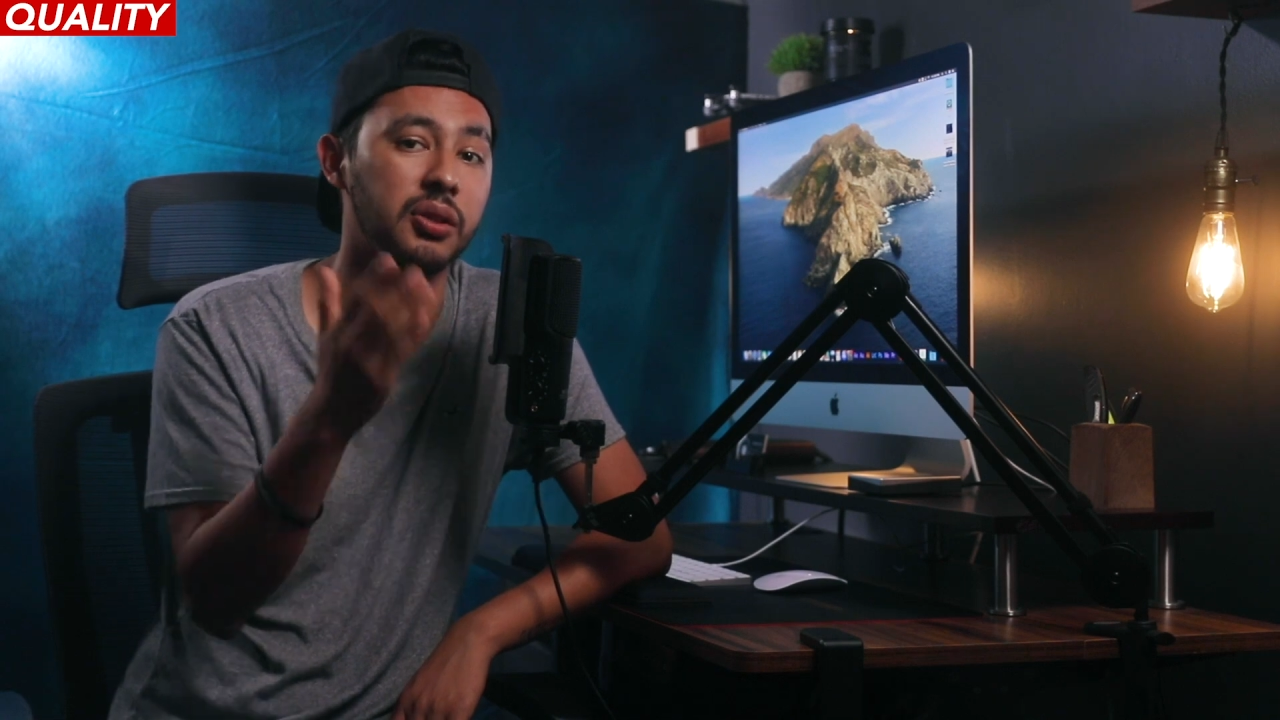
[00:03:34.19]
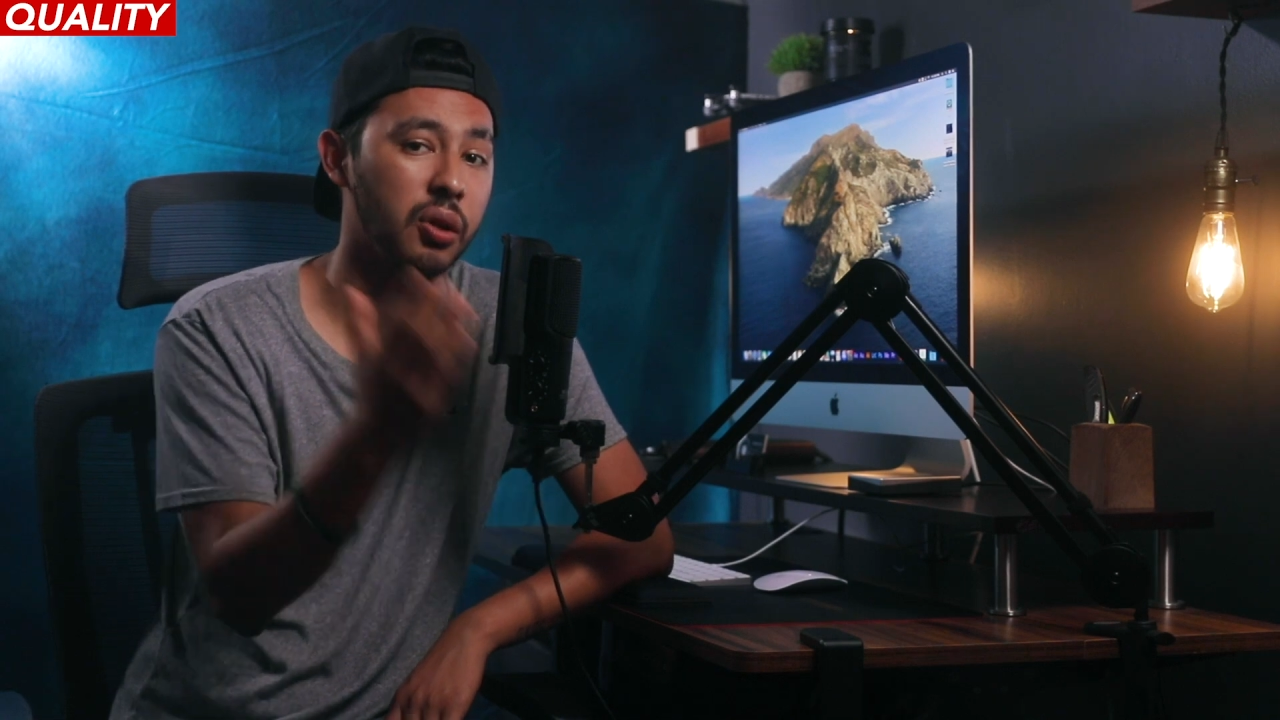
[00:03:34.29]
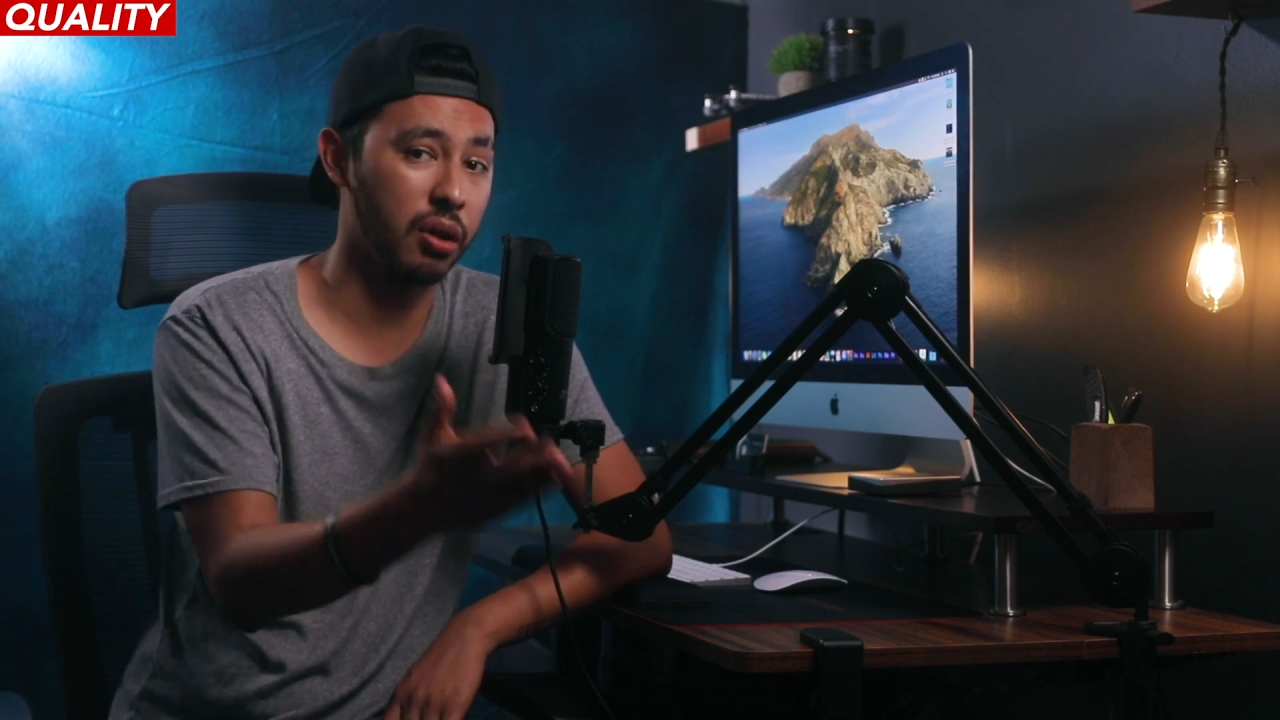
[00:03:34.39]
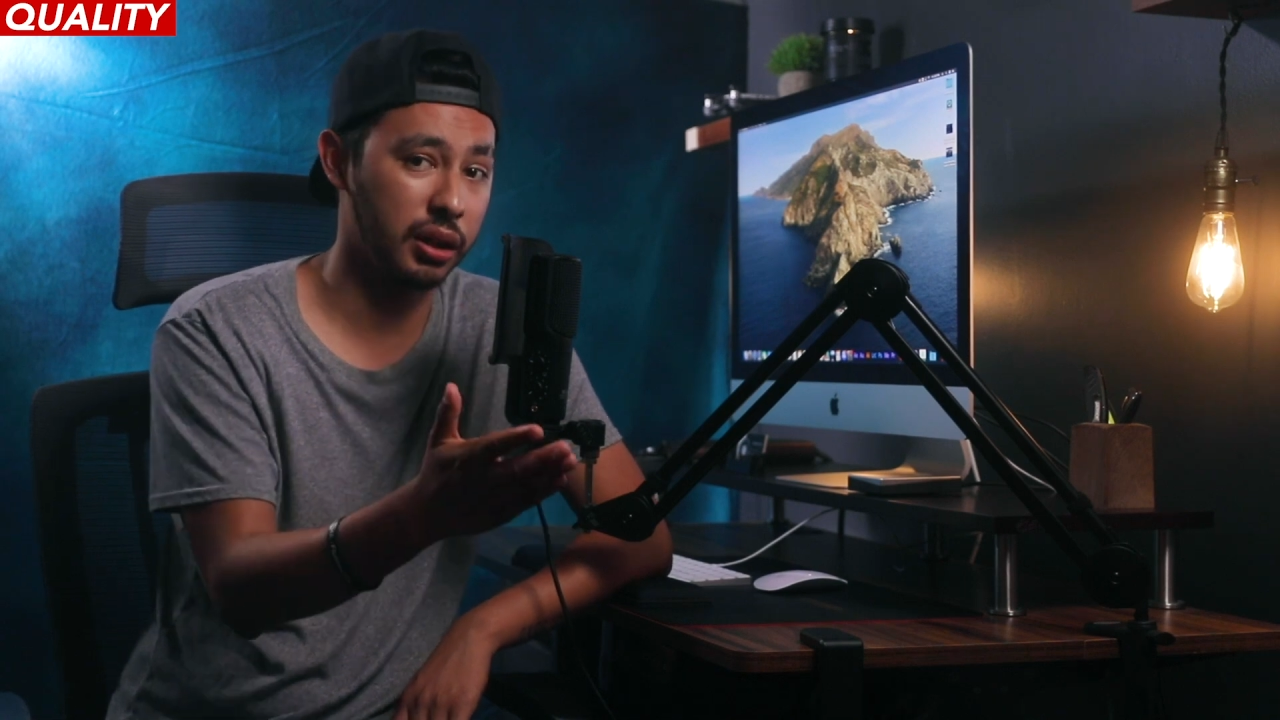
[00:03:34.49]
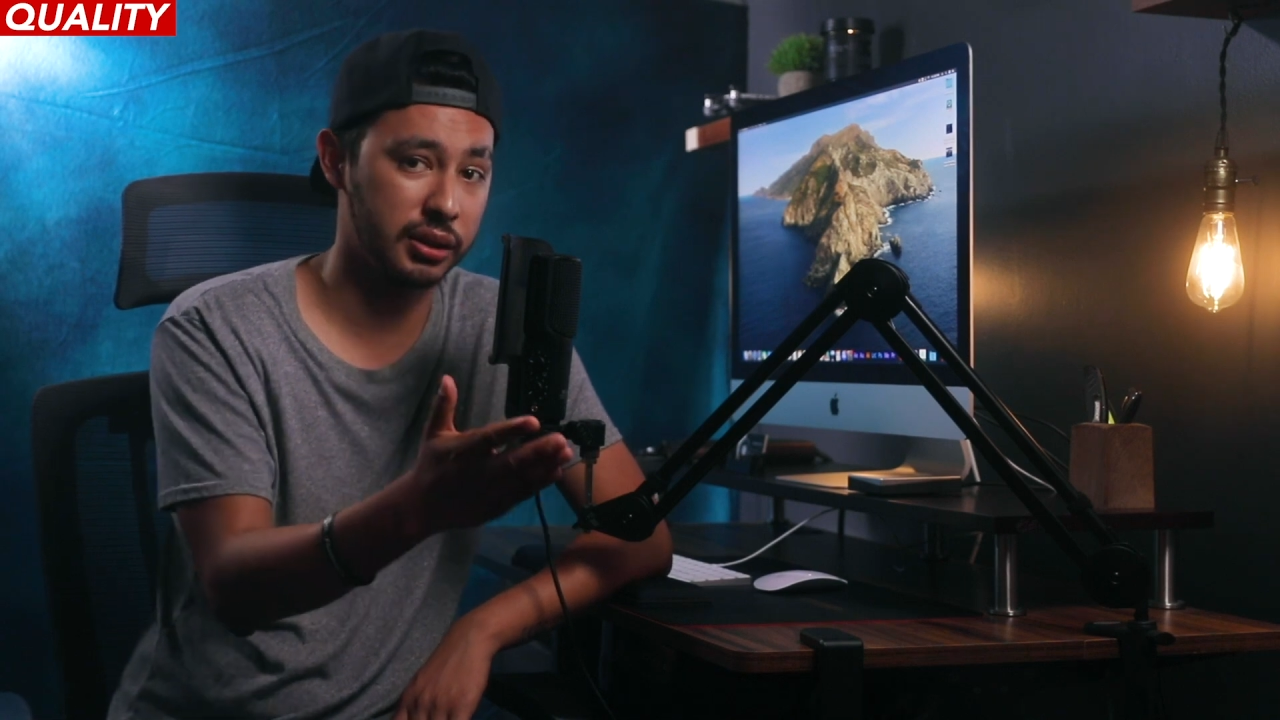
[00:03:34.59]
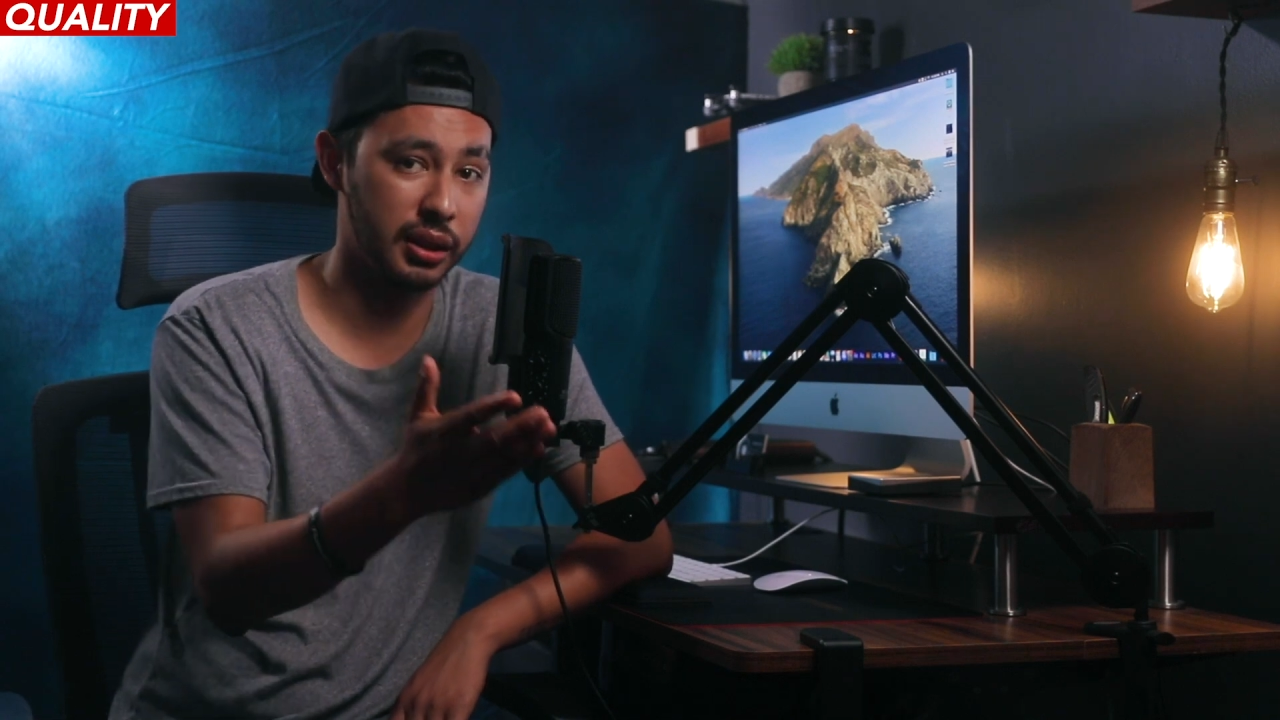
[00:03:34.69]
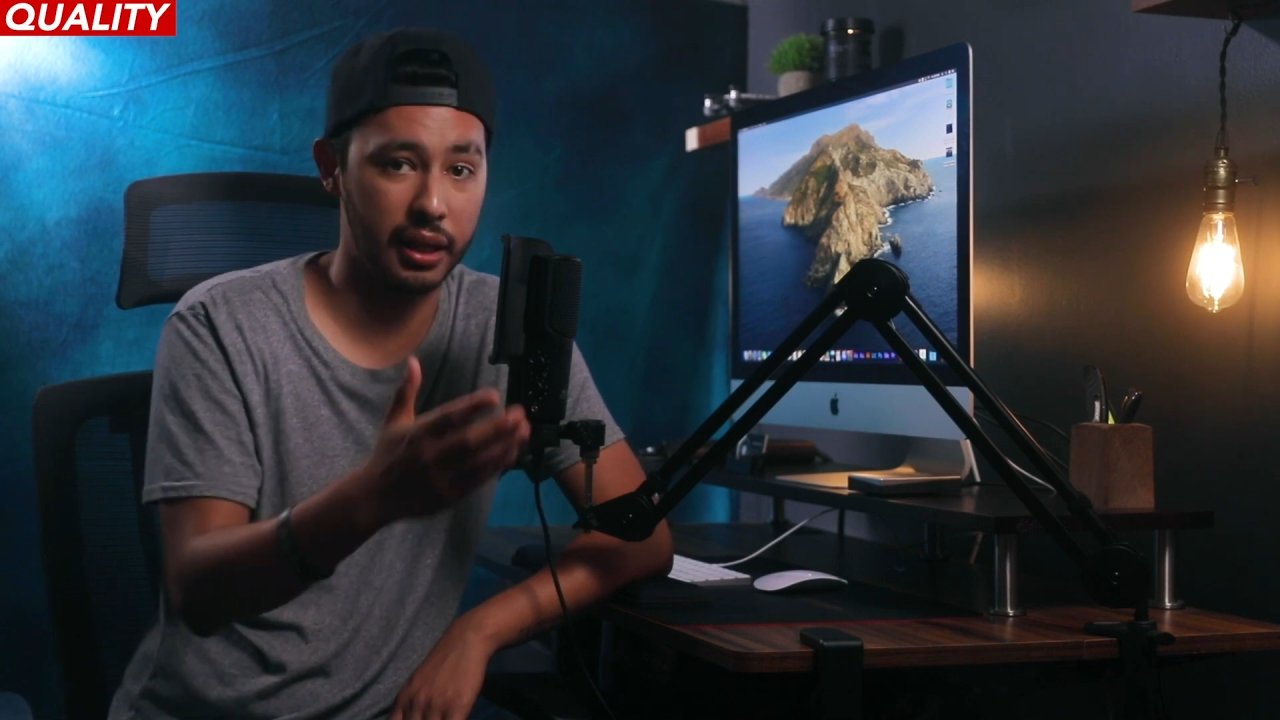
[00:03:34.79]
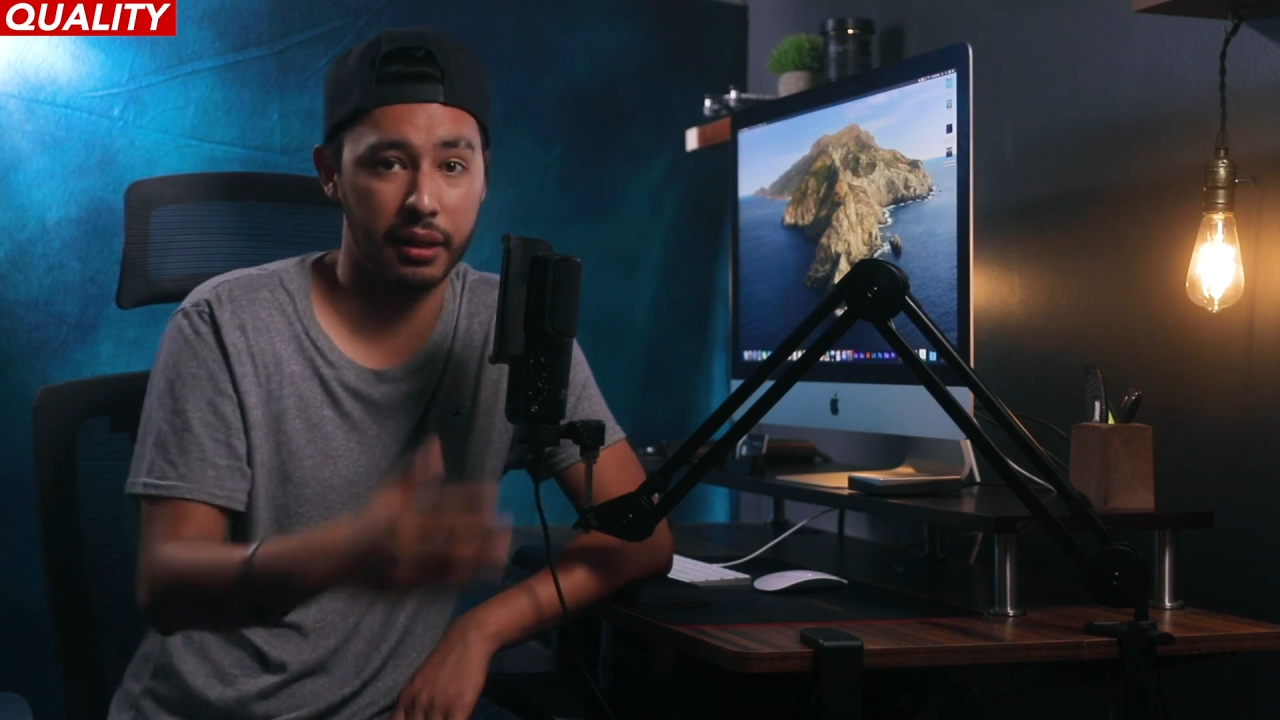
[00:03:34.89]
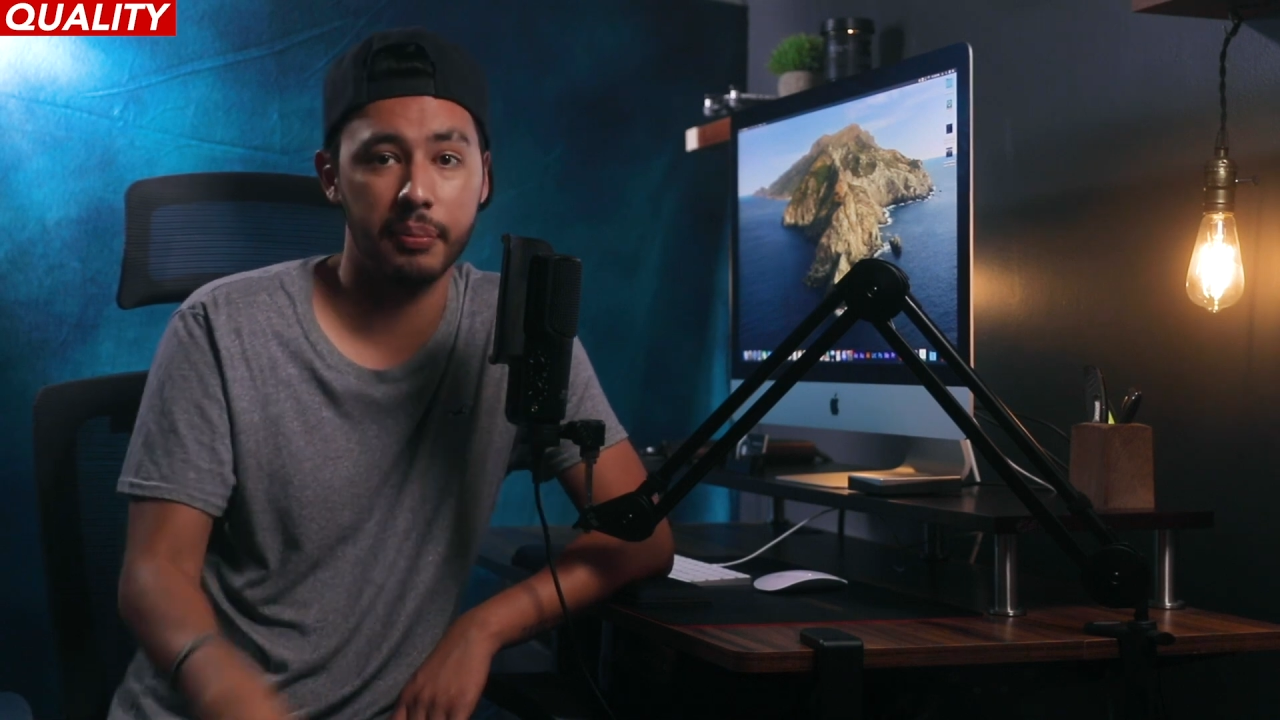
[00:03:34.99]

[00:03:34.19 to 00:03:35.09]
Godox light.